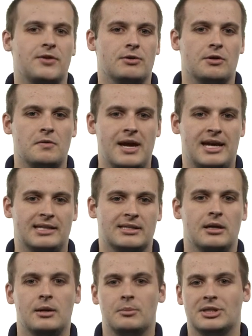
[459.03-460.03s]
your arrays,
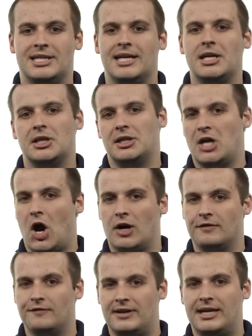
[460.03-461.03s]
particularly
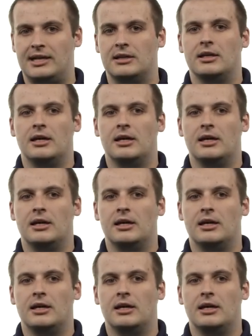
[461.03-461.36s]
argv,